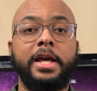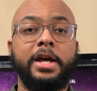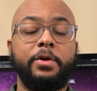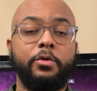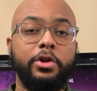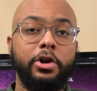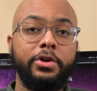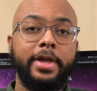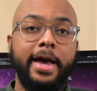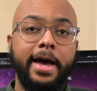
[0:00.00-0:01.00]
Learn
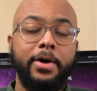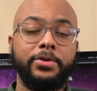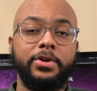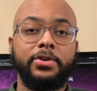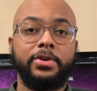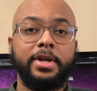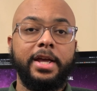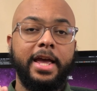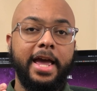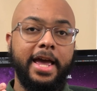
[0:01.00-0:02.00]
the houses
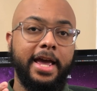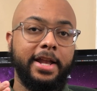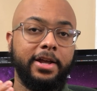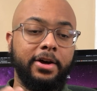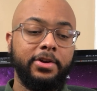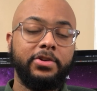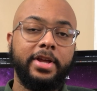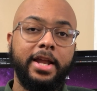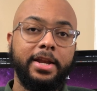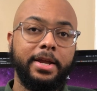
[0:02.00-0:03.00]
and
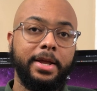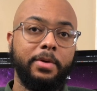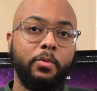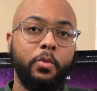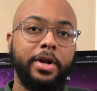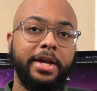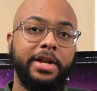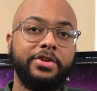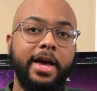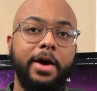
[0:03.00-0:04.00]
understand what
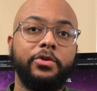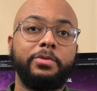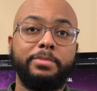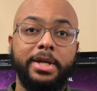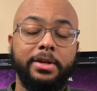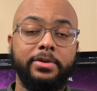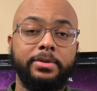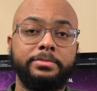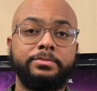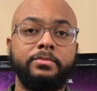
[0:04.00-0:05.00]
each house means.
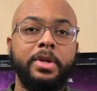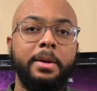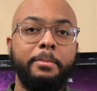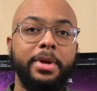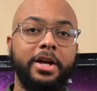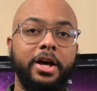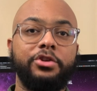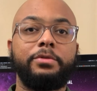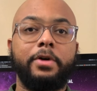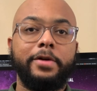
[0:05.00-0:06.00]
Because
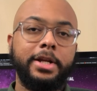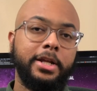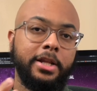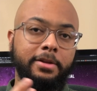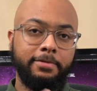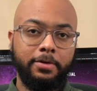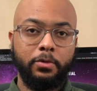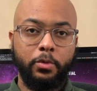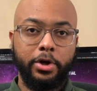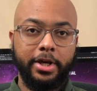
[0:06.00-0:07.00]
you've already done the
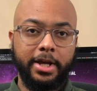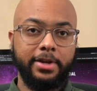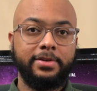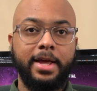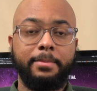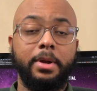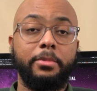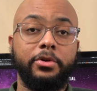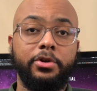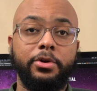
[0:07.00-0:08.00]
footwork in step
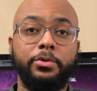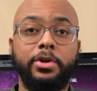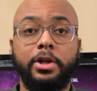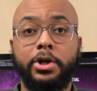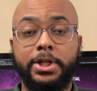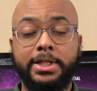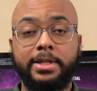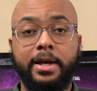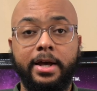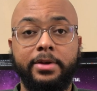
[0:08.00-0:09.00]
number 2 to learn the
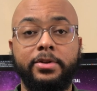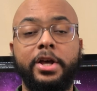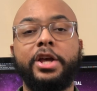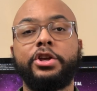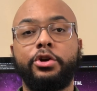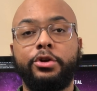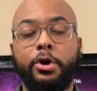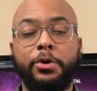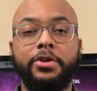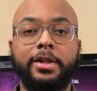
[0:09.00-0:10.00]
signs, you'll
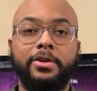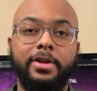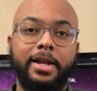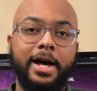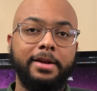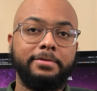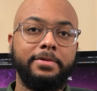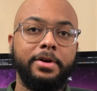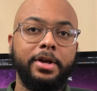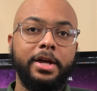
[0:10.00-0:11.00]
notice that there's a lot
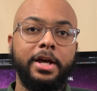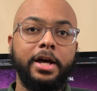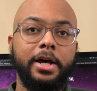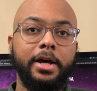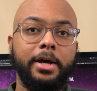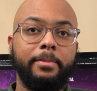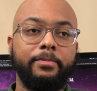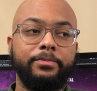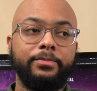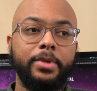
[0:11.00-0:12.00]
of
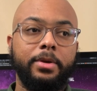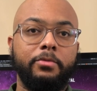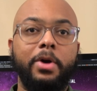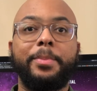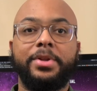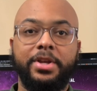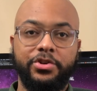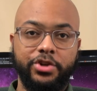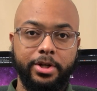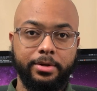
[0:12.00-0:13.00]
repetition,